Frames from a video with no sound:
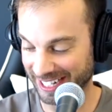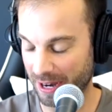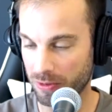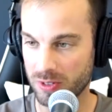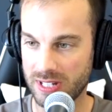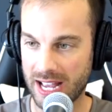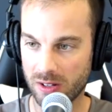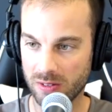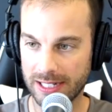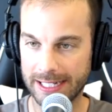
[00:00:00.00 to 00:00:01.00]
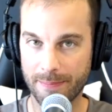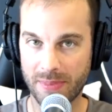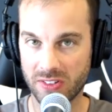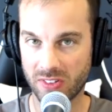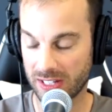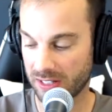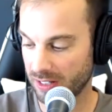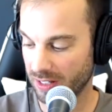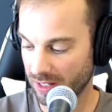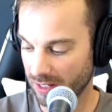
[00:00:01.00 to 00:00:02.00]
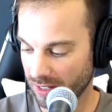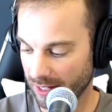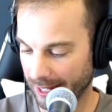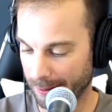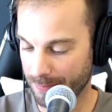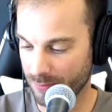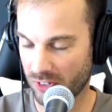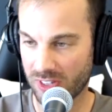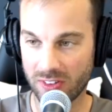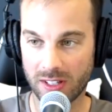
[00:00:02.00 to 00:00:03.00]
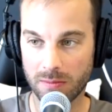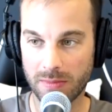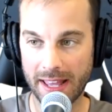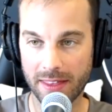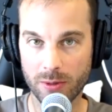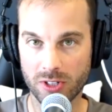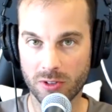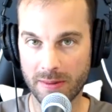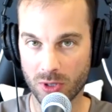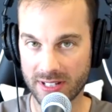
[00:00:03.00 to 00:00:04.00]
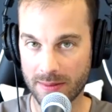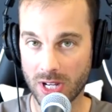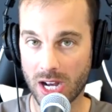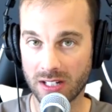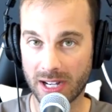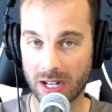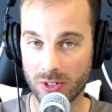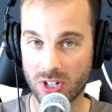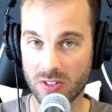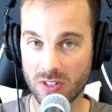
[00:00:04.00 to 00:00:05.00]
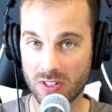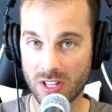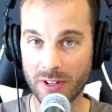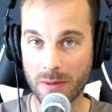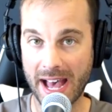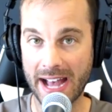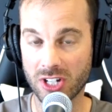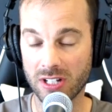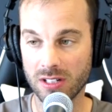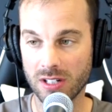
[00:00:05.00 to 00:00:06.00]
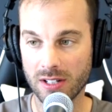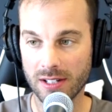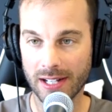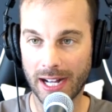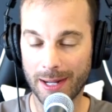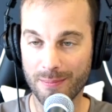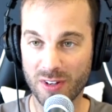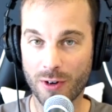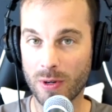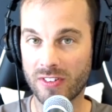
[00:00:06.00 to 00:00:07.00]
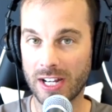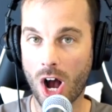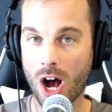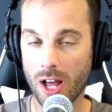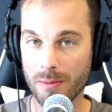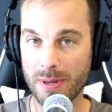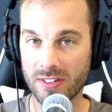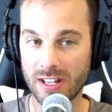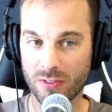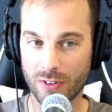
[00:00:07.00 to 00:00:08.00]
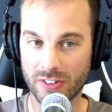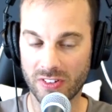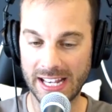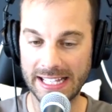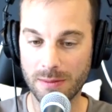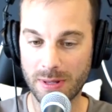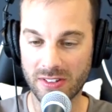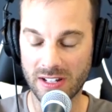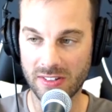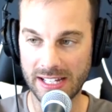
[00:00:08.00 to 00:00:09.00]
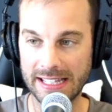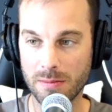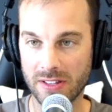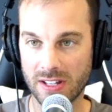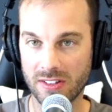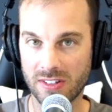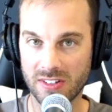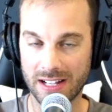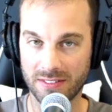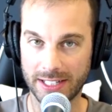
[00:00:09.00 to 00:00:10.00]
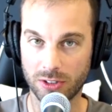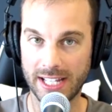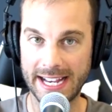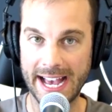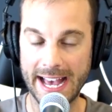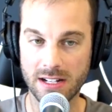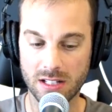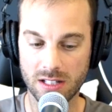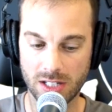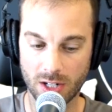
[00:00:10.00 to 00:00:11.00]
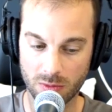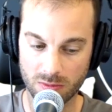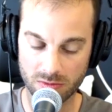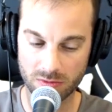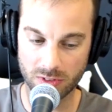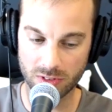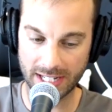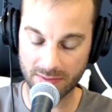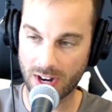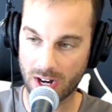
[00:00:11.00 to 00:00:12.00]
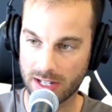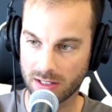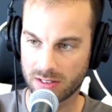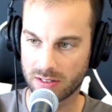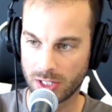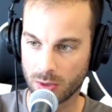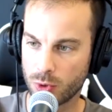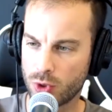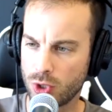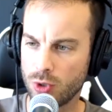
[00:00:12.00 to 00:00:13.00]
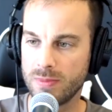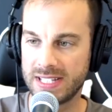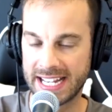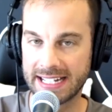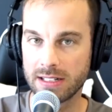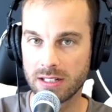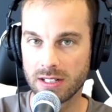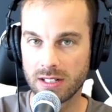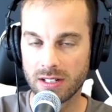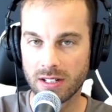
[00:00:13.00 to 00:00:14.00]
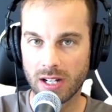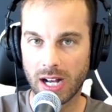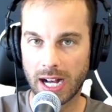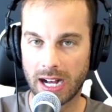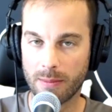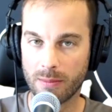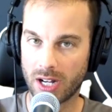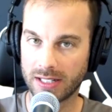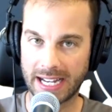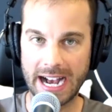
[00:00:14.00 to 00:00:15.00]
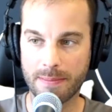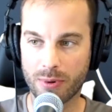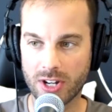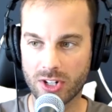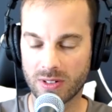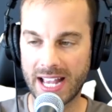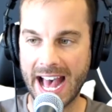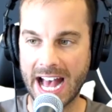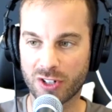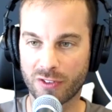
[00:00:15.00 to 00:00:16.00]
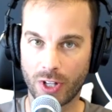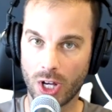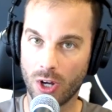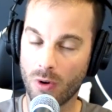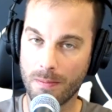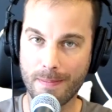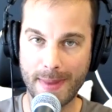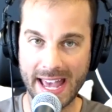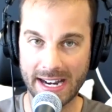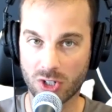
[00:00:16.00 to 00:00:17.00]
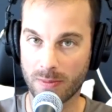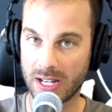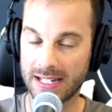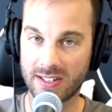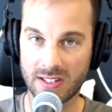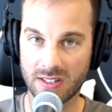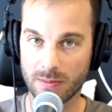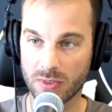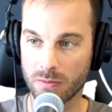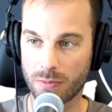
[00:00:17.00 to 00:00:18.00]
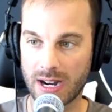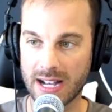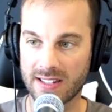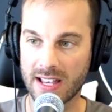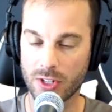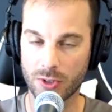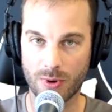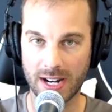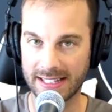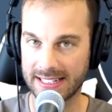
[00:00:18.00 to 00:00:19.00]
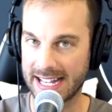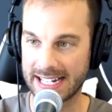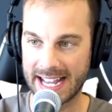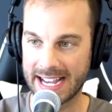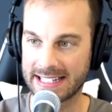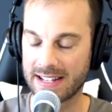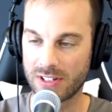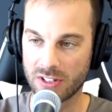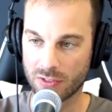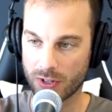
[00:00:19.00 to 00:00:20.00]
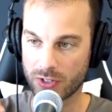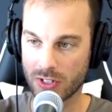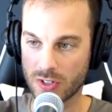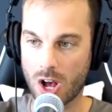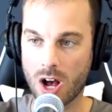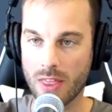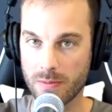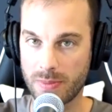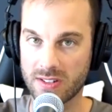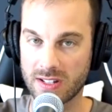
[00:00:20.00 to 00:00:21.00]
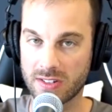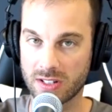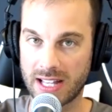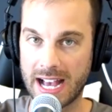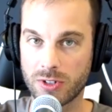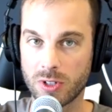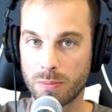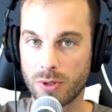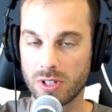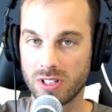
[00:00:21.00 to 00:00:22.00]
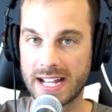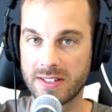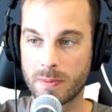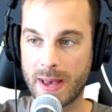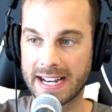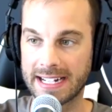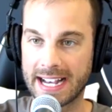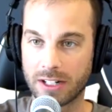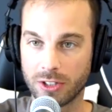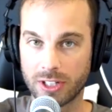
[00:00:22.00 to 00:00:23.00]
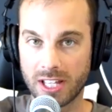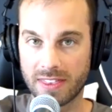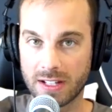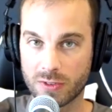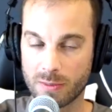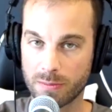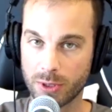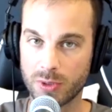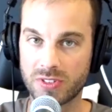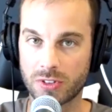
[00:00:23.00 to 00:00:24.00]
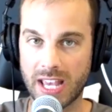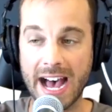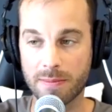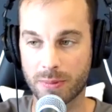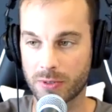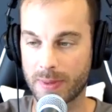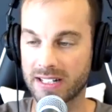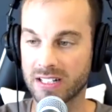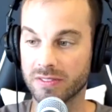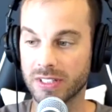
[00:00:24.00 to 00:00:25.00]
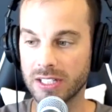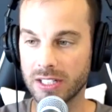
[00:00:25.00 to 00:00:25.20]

I wrote down um, things like um, just things that I think we should spend more time talking about, which is self-compassion. Um, focusing on the business versus in the business. In the business is kind of like looking at, you know, like very, you know, zoomed in um, mm. on like operational cash flow, management, systems and processes, running the day-to-day activities, versus on the business allows you to pull the lens back and kind of look at things from a blue sky perspective.